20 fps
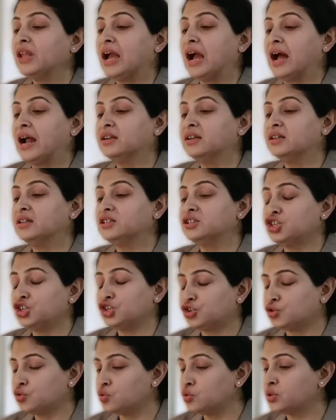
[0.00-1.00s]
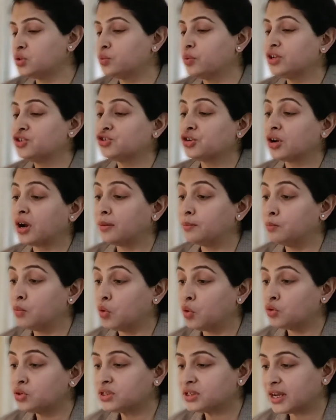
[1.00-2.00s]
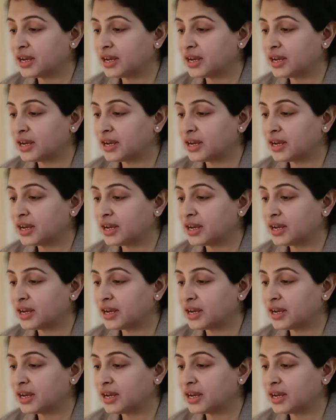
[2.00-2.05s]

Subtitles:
and the tissues which are most